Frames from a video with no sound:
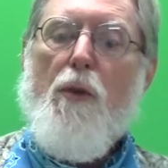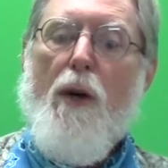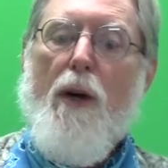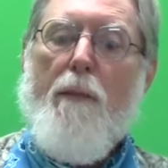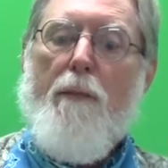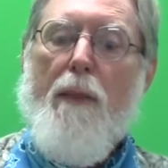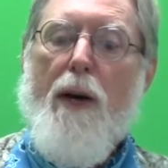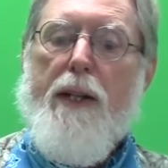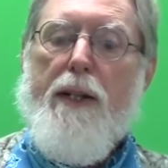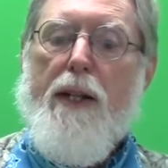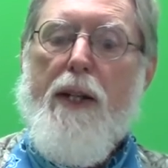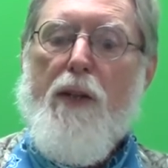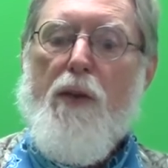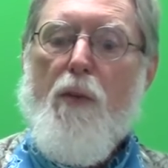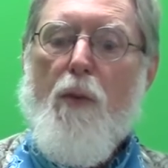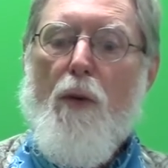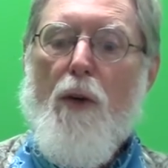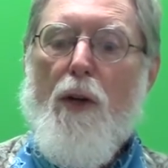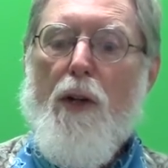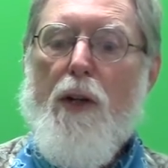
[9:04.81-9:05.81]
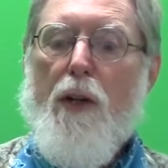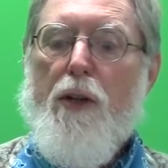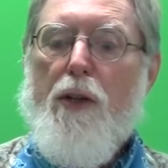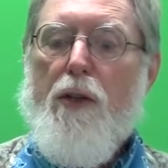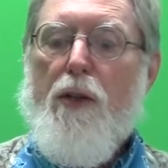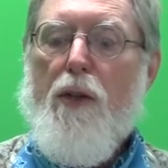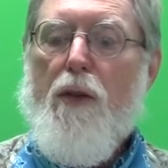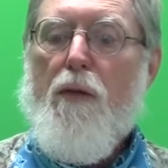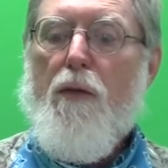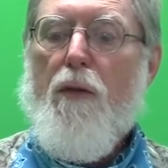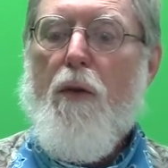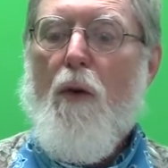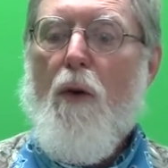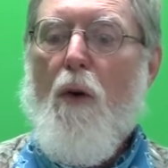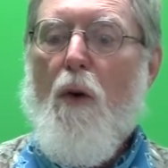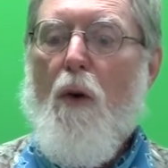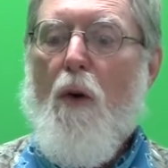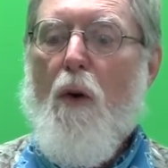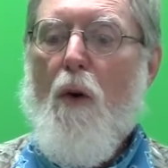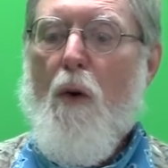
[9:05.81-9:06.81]
a Monday's work for
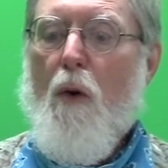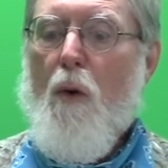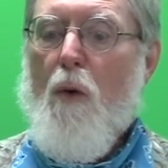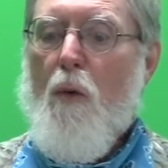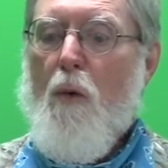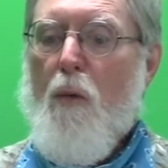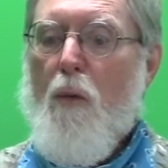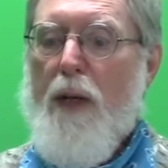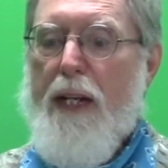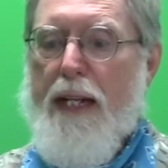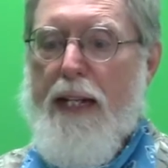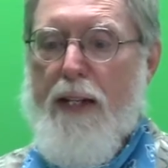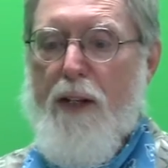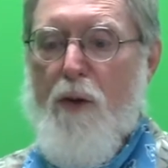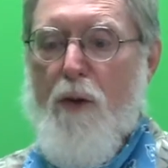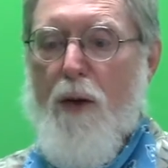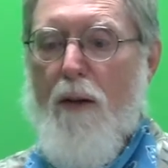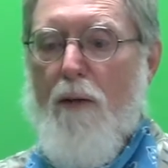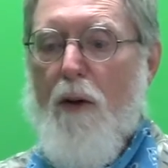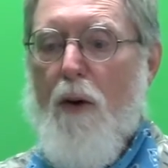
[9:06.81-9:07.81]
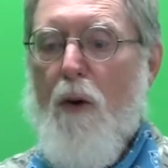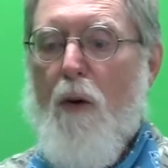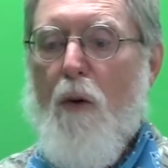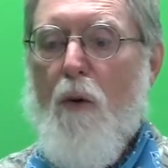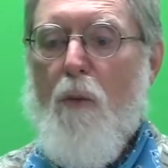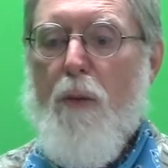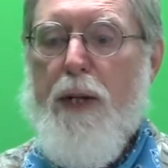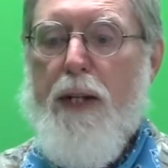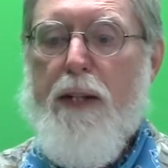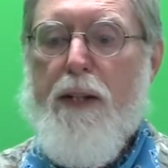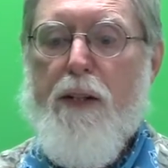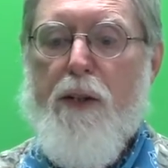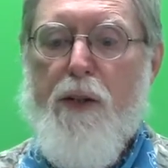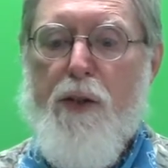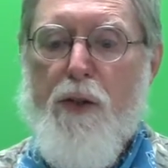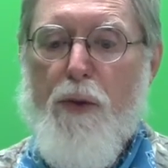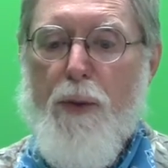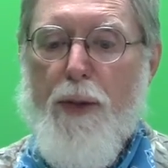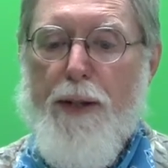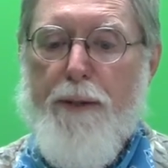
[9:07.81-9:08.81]
a whole week, you'll have a whole week to
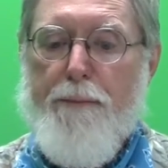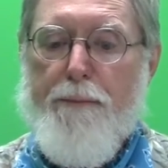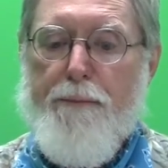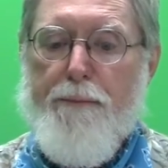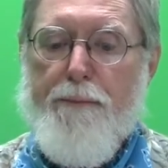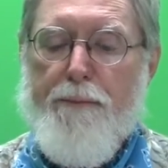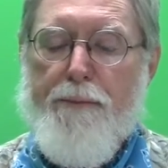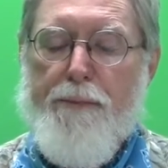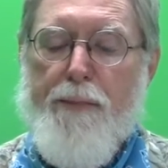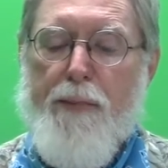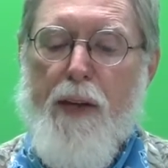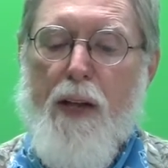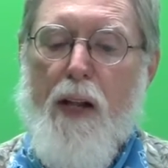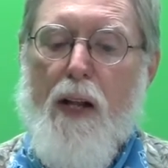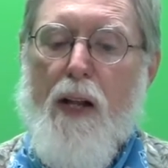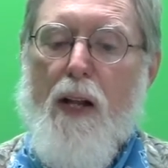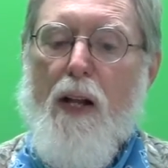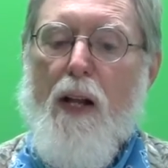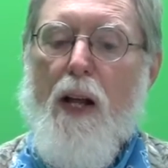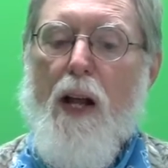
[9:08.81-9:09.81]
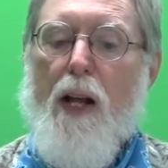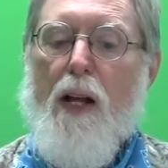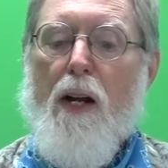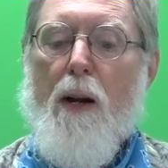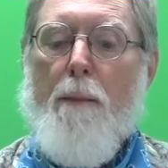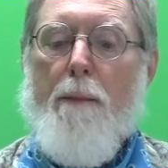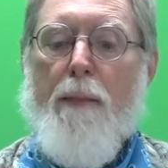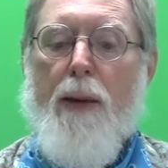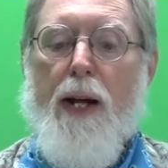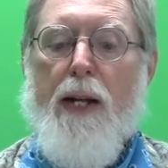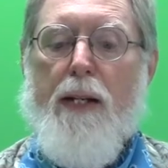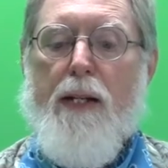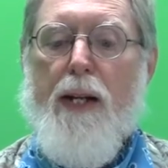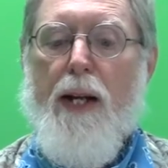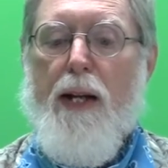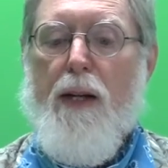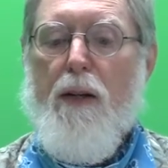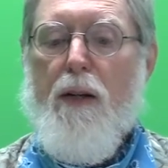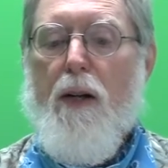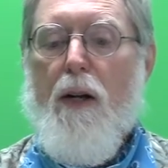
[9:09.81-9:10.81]
do it. And on
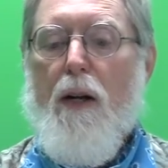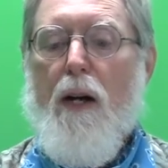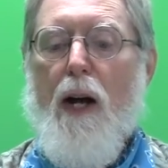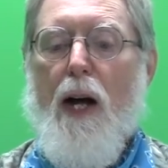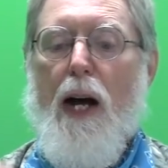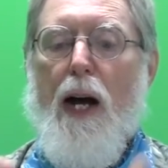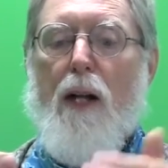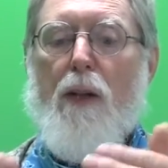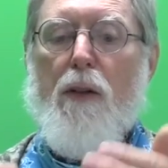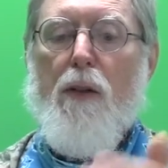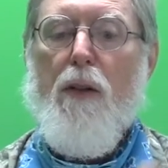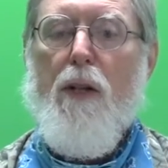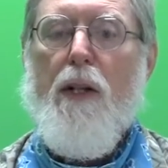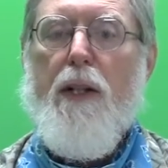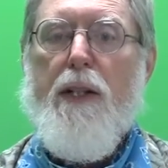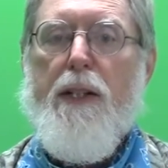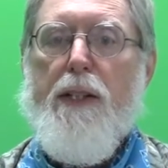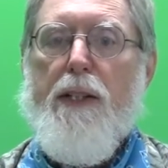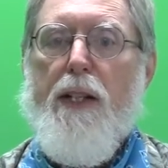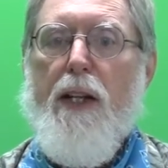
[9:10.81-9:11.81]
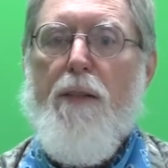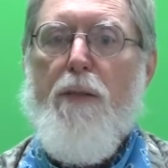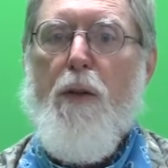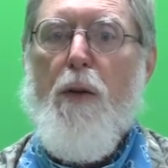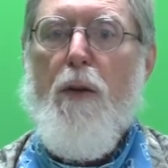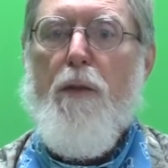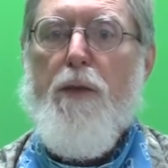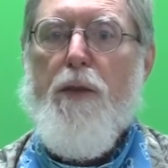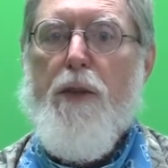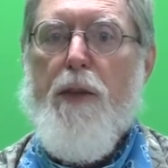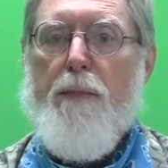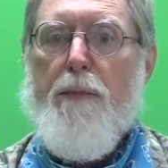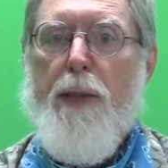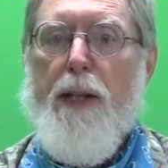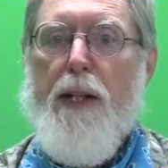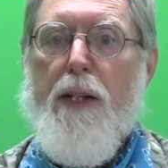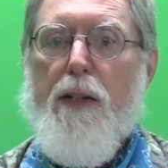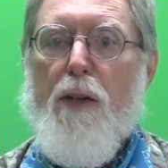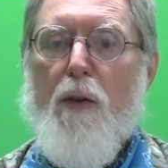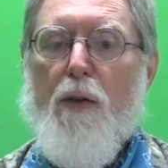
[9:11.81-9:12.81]
Monday, I'll look and see if you have
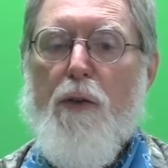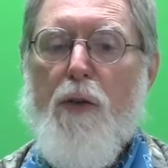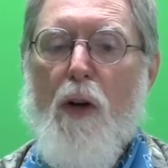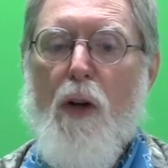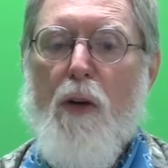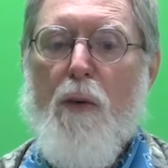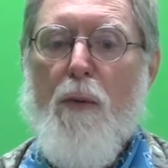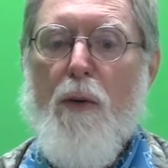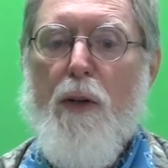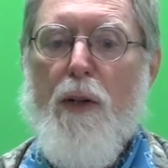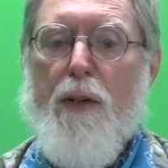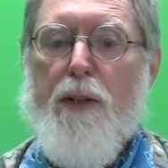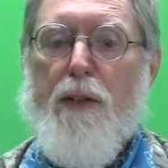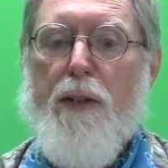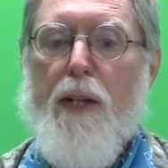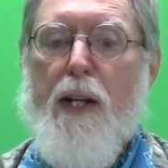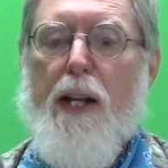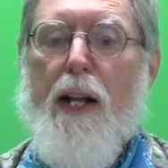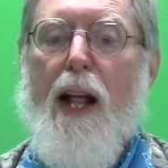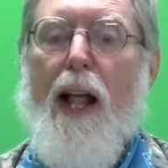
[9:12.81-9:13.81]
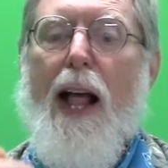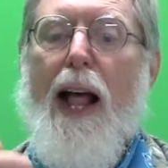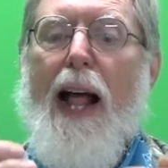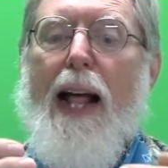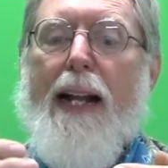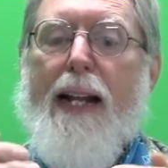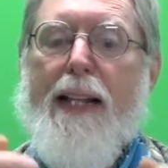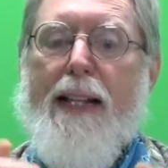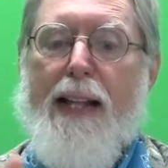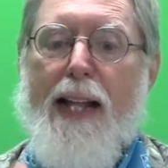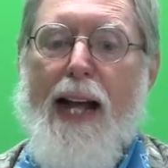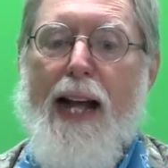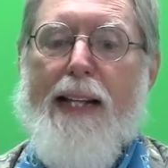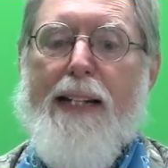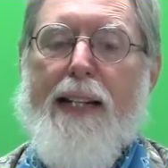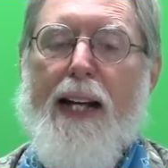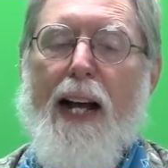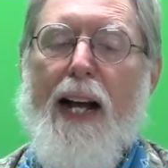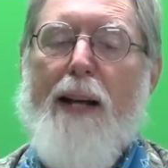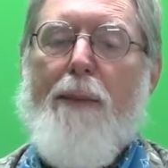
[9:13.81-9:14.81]
submitted those artworks. And at that
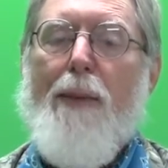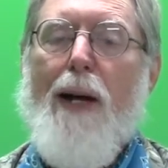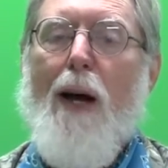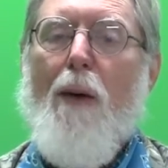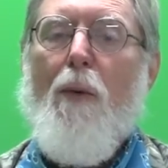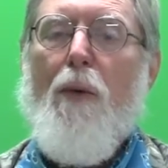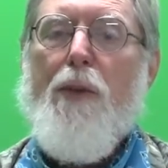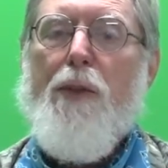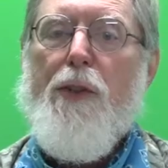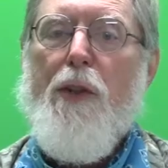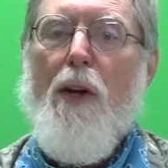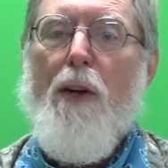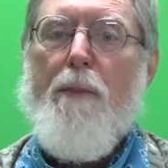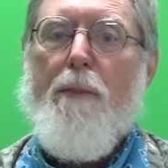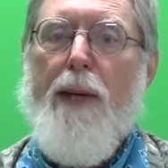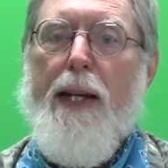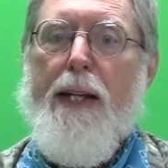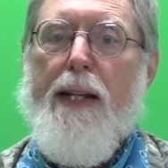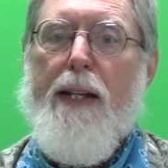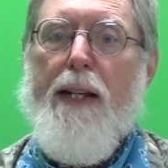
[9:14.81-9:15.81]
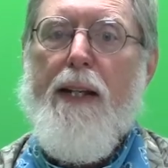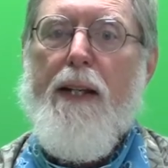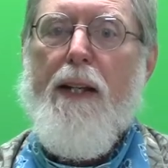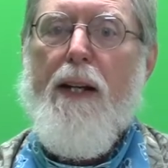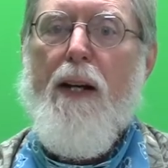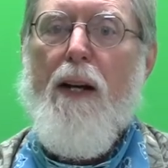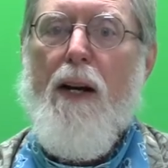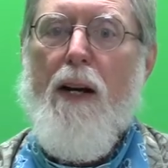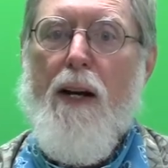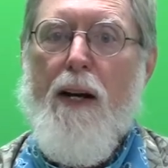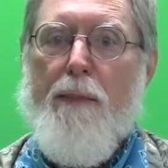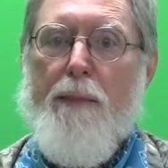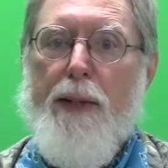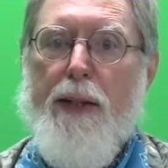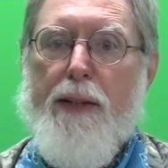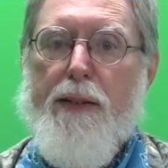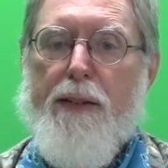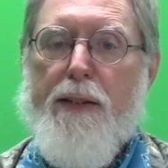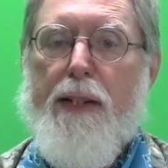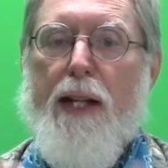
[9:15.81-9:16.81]
time, I will start making
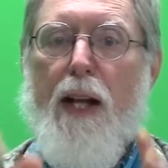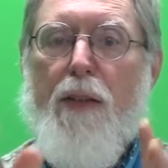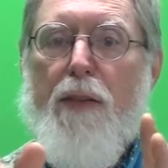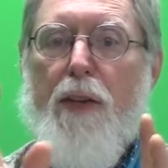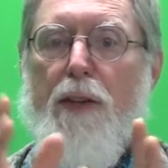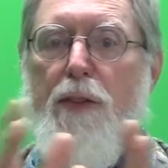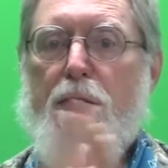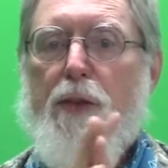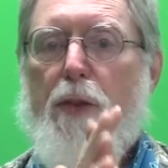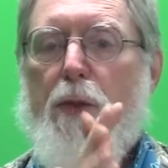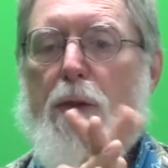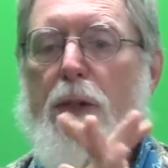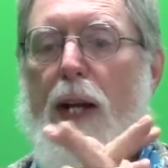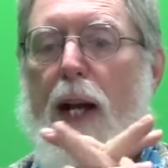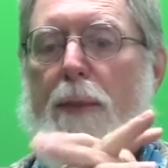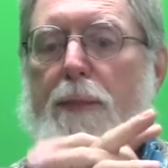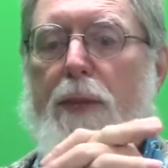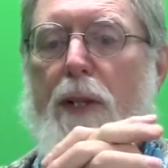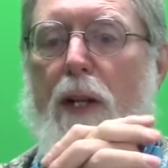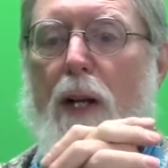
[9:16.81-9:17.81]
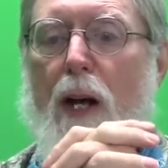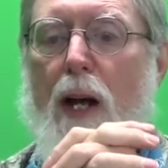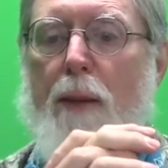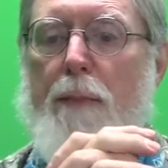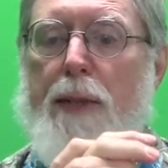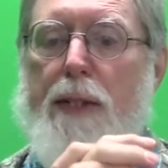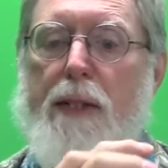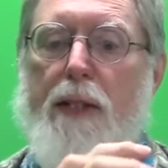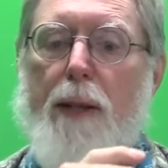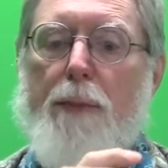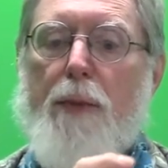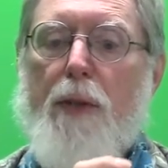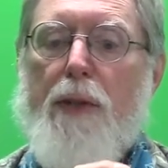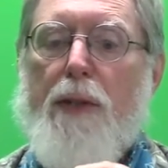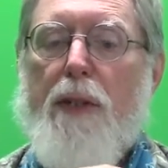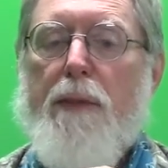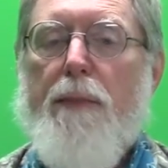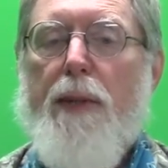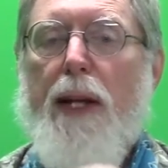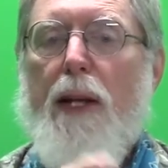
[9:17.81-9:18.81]
comments. Now, there's 2 types of comments I'm
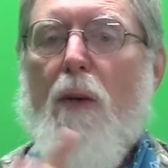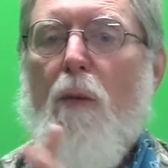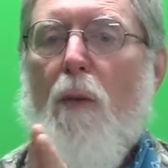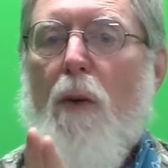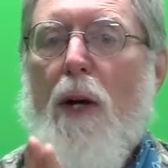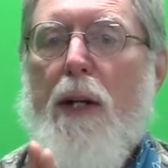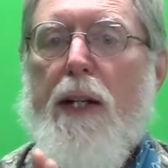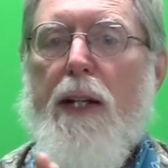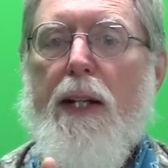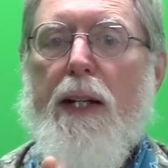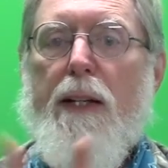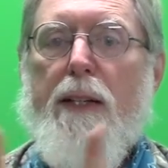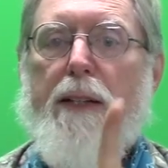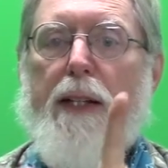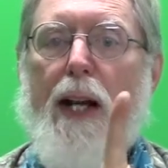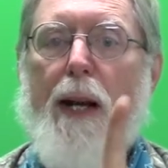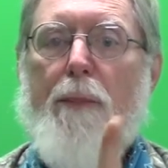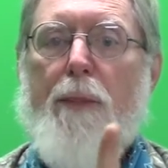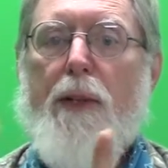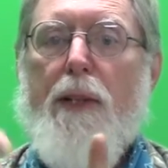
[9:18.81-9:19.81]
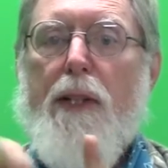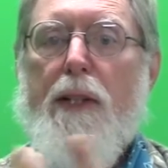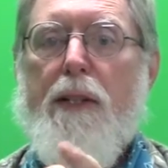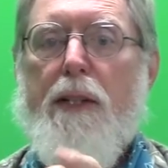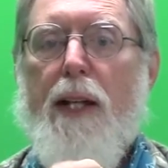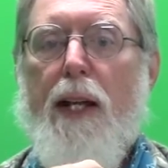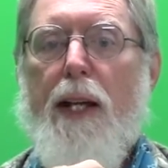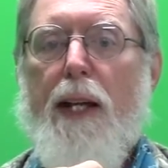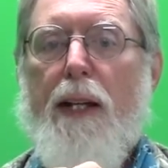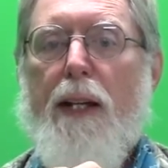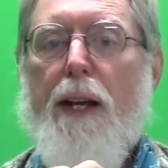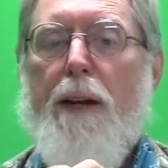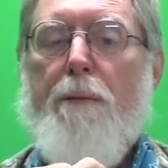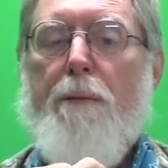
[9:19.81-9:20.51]
going to make. One is I'm going to say,